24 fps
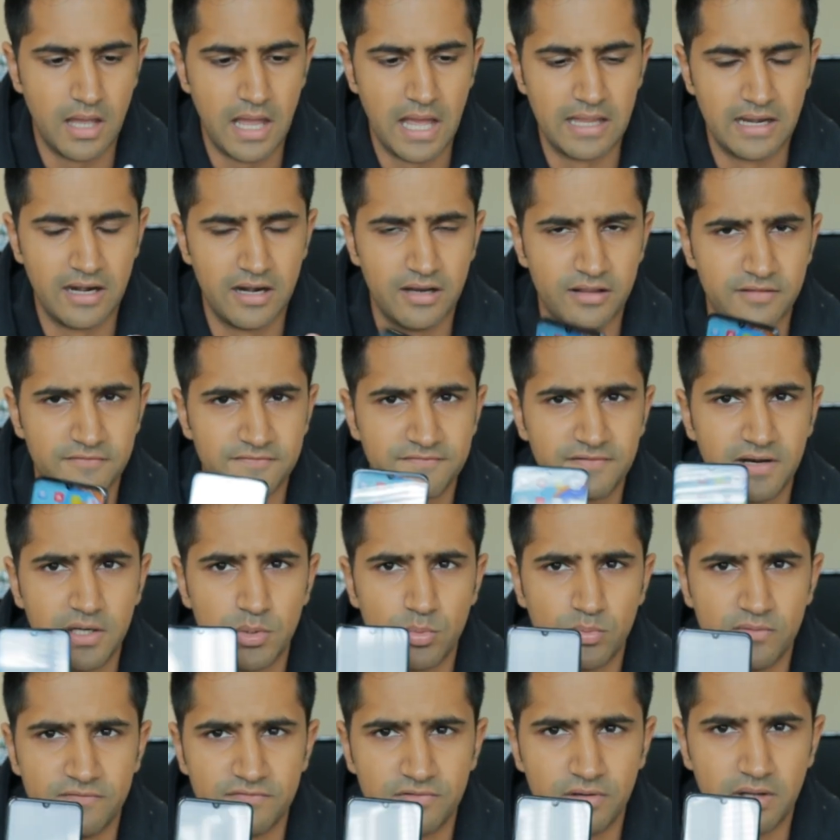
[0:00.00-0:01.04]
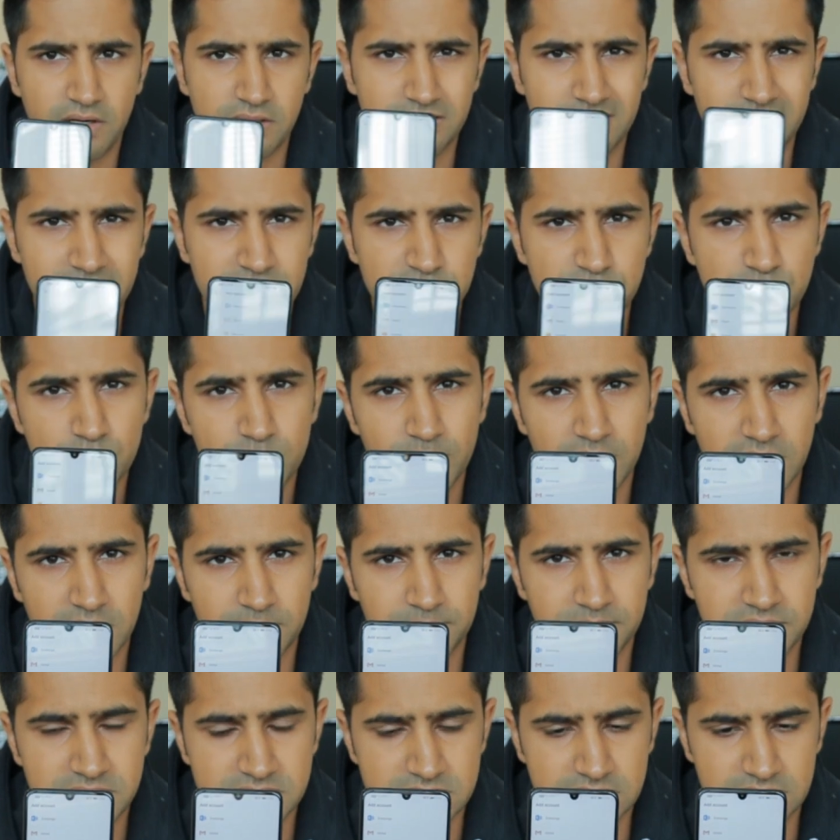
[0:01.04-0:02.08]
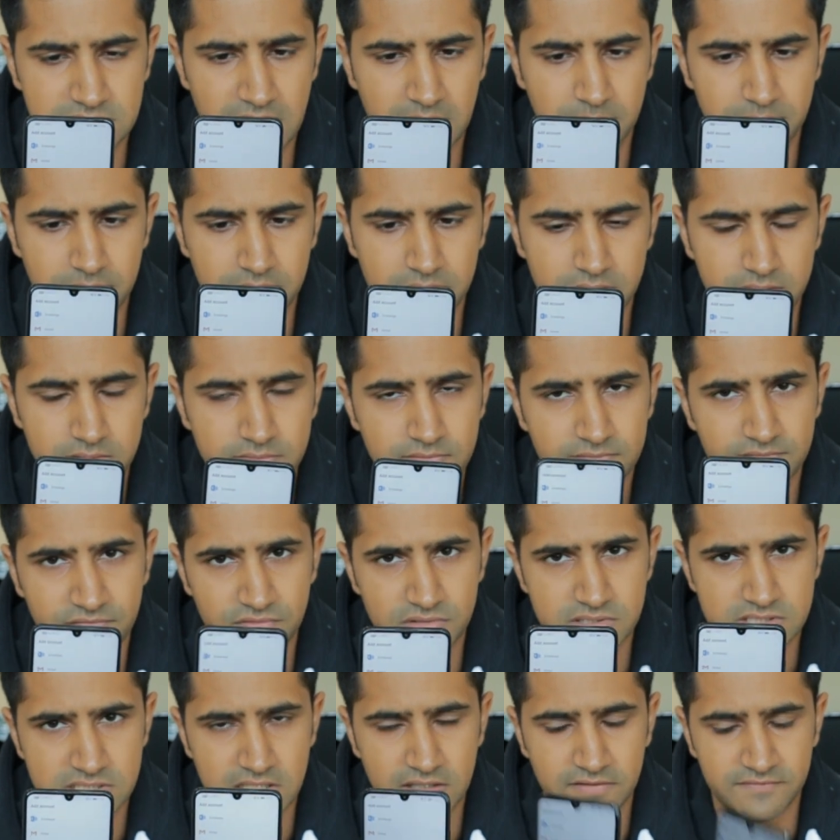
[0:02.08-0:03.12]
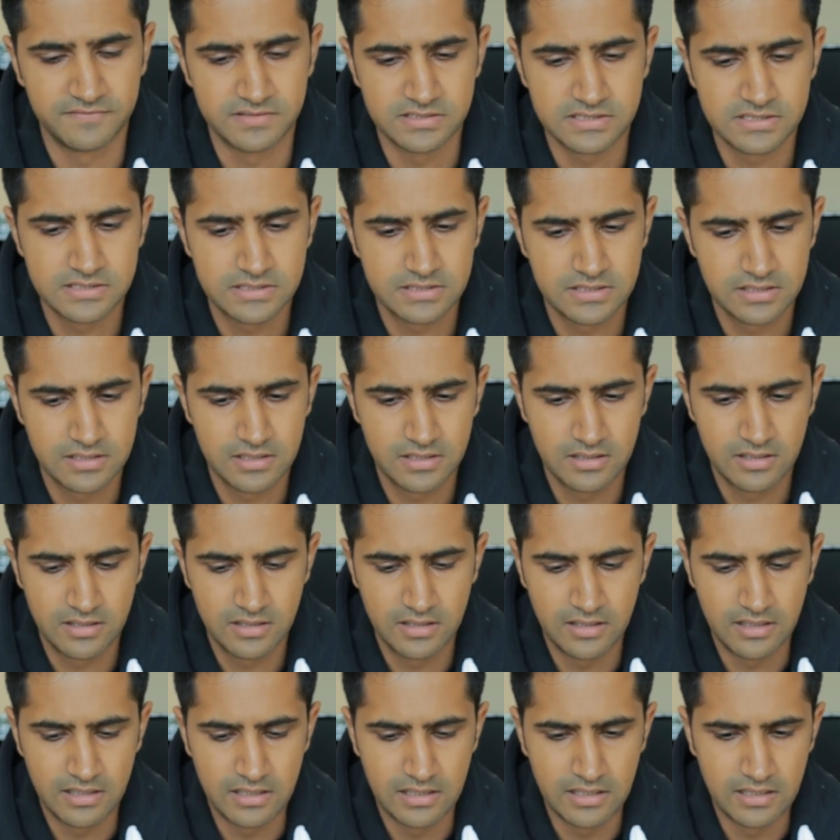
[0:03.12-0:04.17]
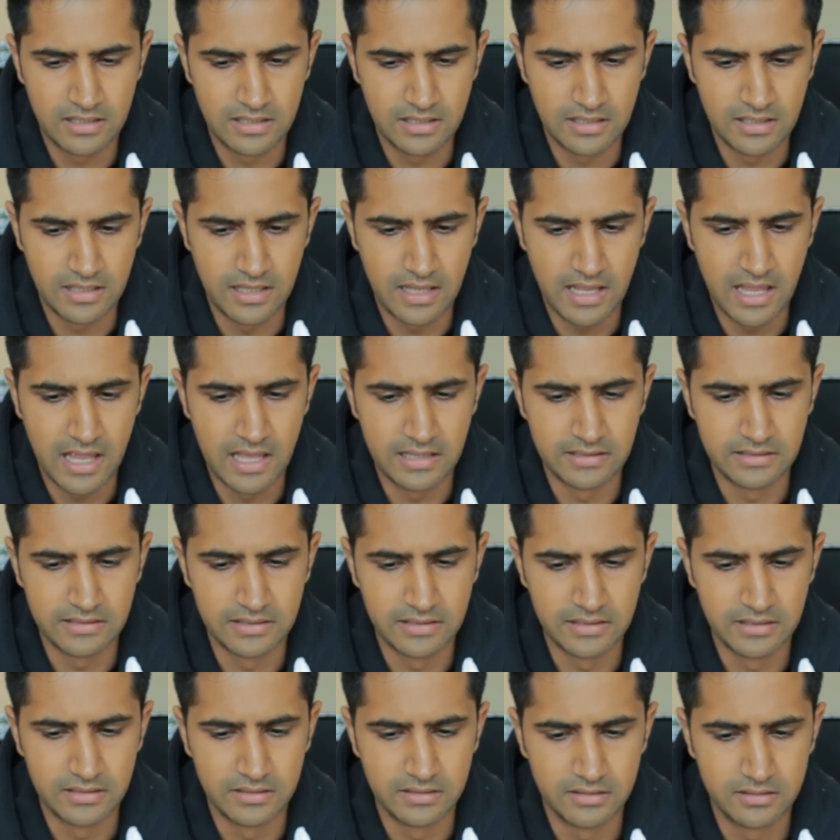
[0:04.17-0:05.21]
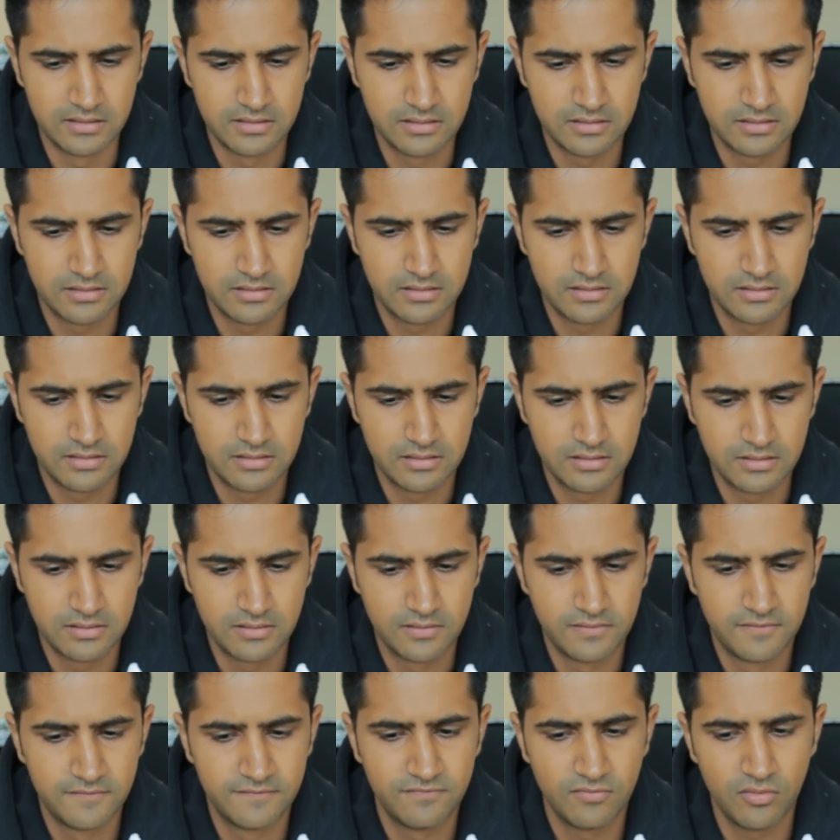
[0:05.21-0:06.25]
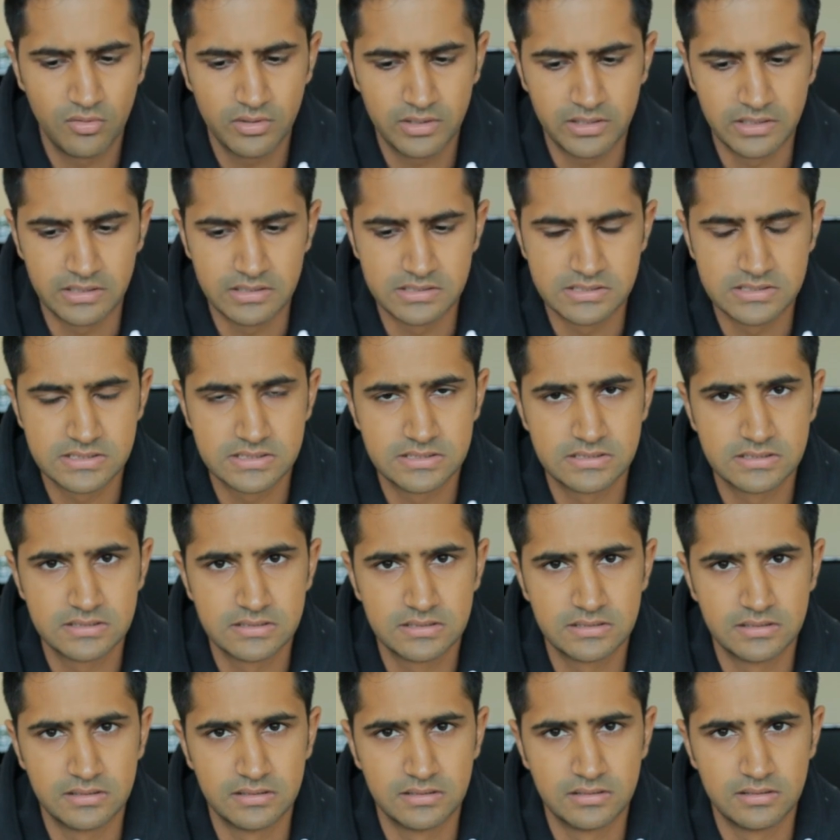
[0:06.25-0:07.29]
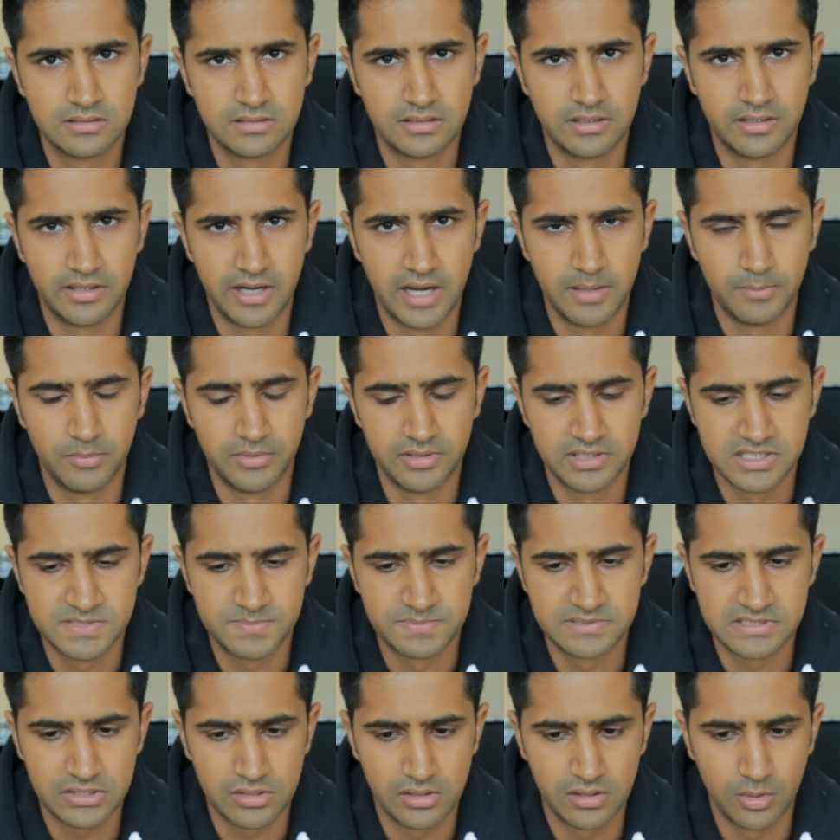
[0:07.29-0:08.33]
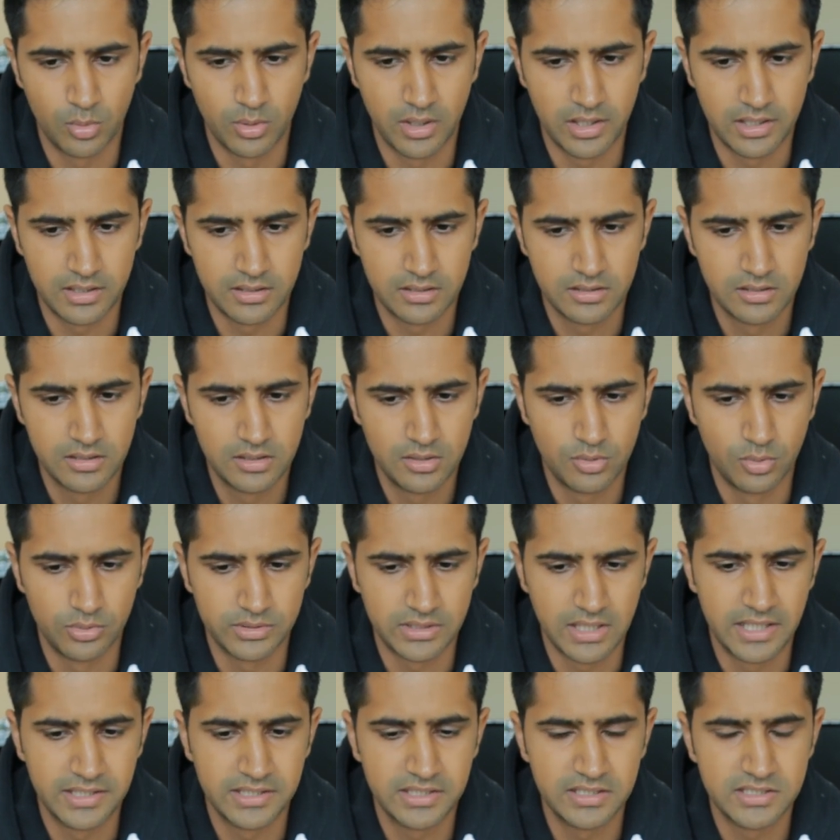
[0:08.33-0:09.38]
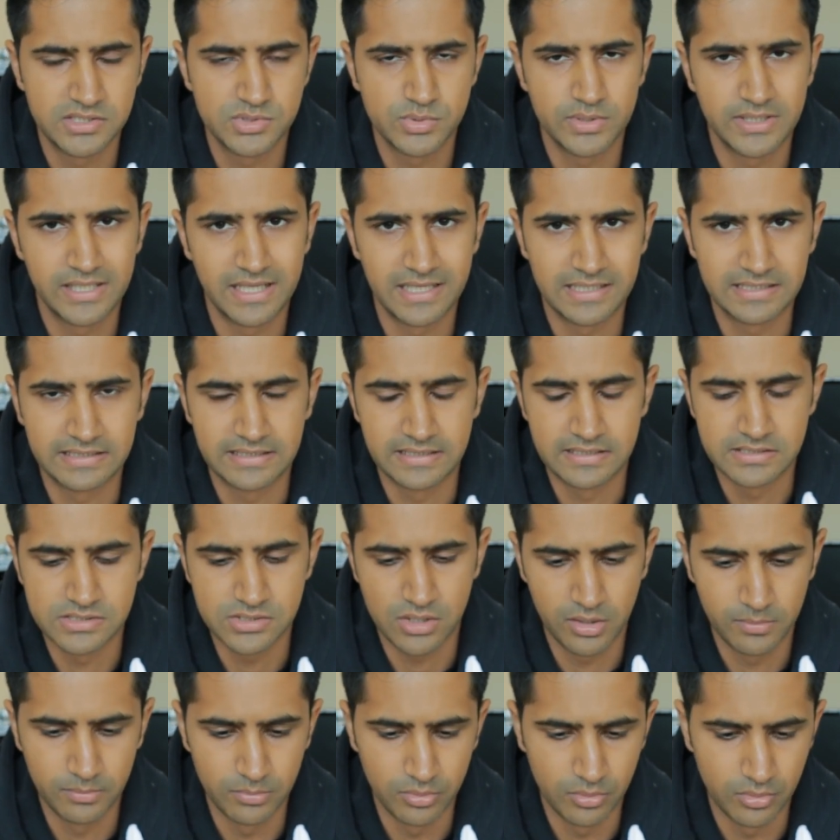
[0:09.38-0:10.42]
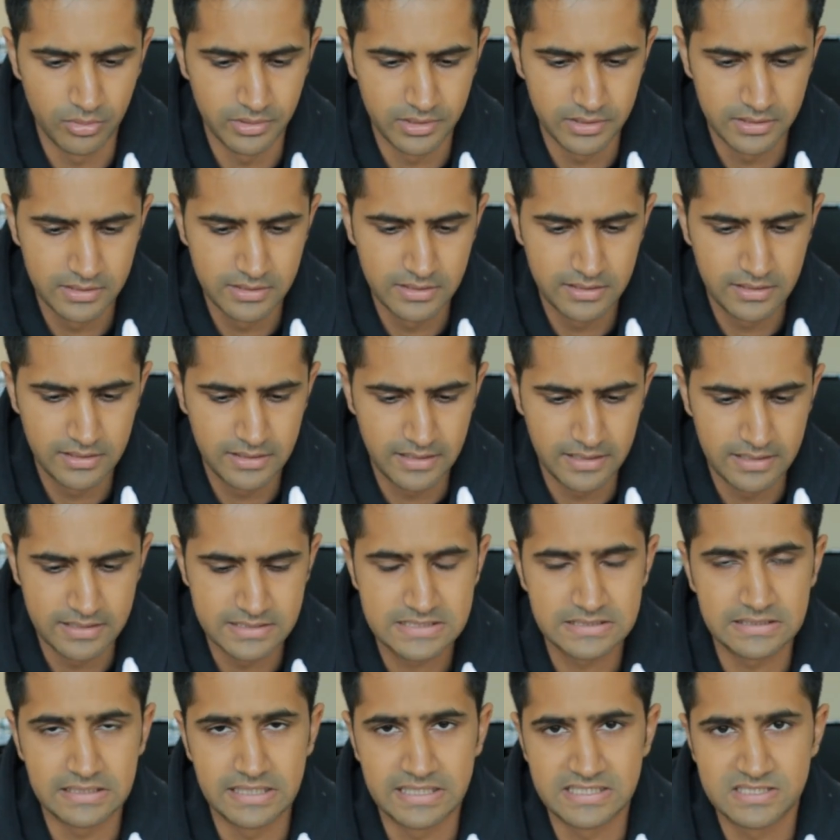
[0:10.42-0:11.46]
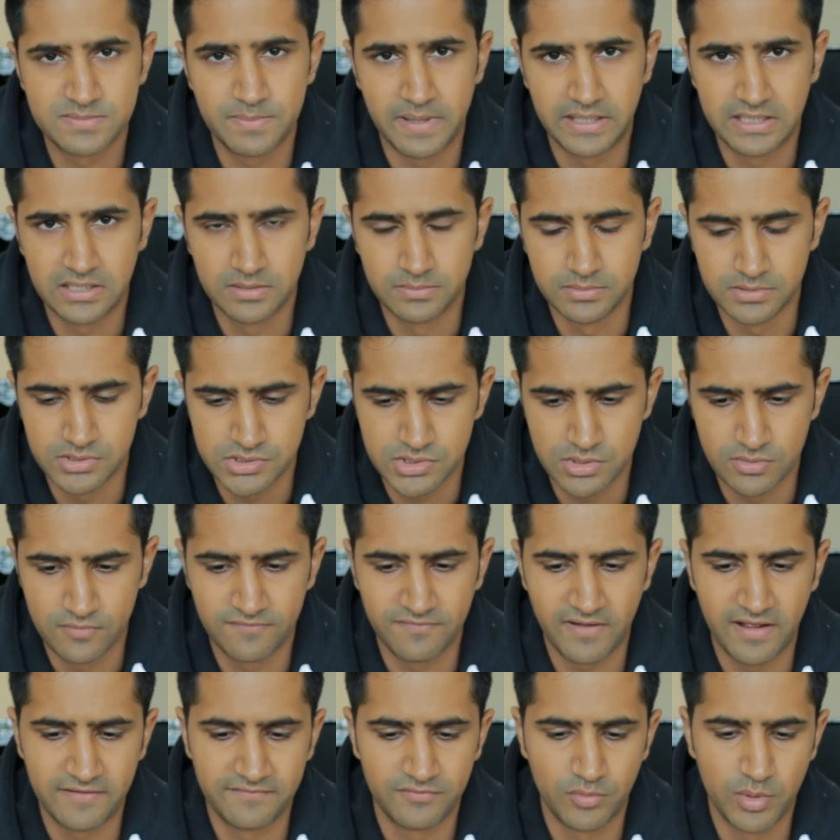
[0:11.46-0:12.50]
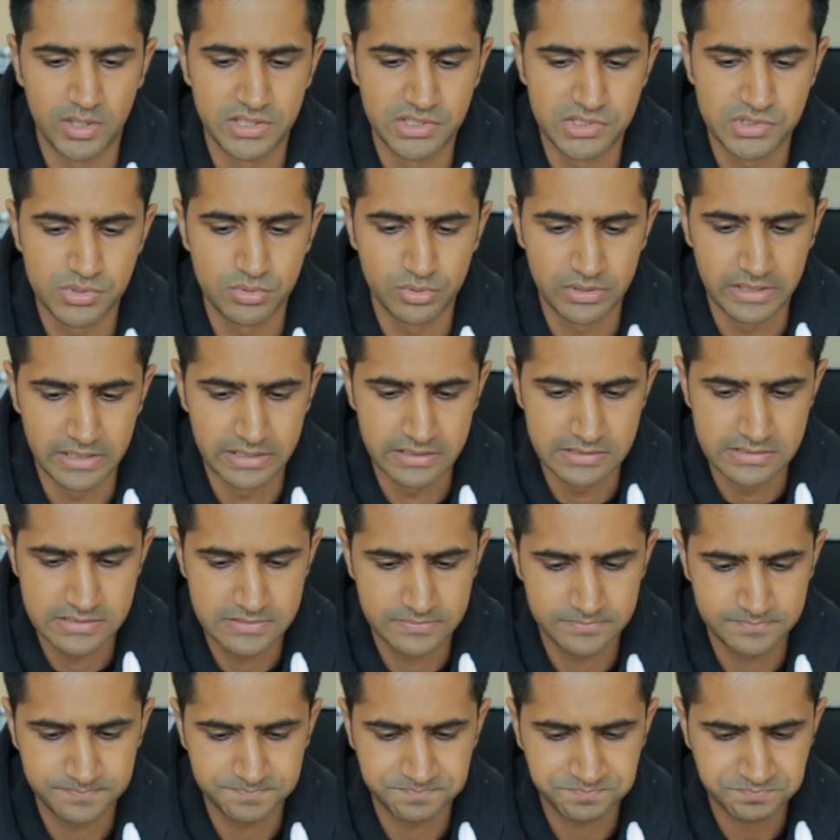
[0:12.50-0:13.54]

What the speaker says: And in the front we've got a 32 megapixel camera for your selfies, and then 4 gigs RAM on this particular one, with 128 gigs on board, still expandable to 512 gigs.